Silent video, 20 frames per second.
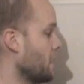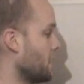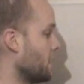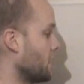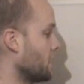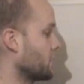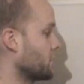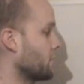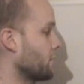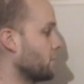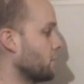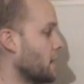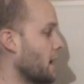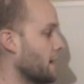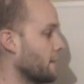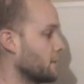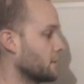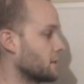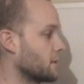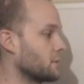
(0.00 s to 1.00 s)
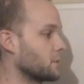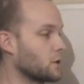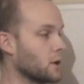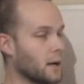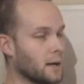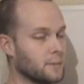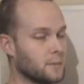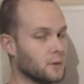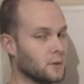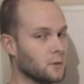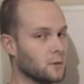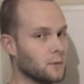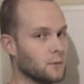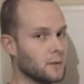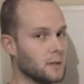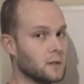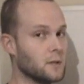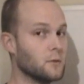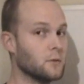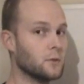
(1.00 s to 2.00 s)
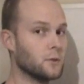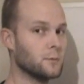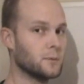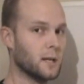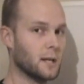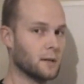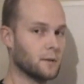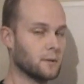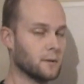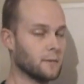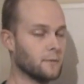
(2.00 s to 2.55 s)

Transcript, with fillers: And also, if you haven't subscribed to the YouTube channel,